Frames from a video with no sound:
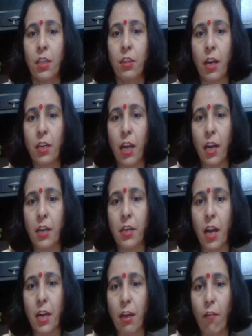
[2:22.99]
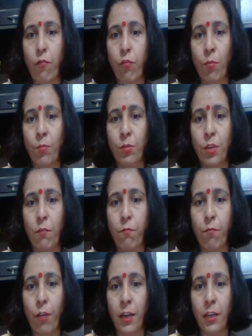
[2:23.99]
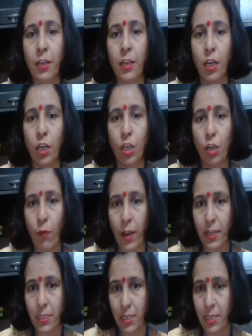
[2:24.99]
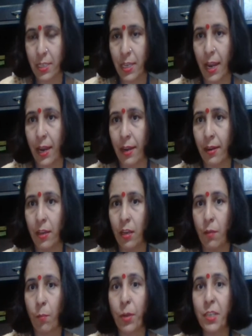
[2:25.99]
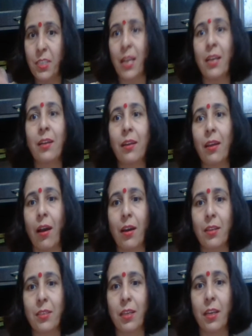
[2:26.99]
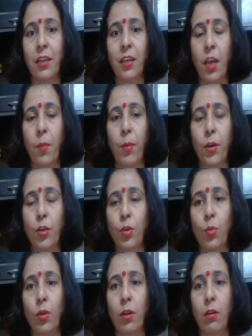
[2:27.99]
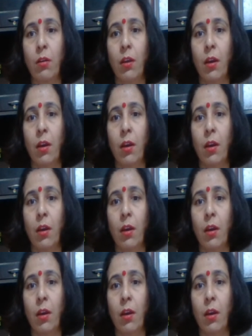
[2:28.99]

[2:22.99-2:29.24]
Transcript: data from different devices and present us in a particular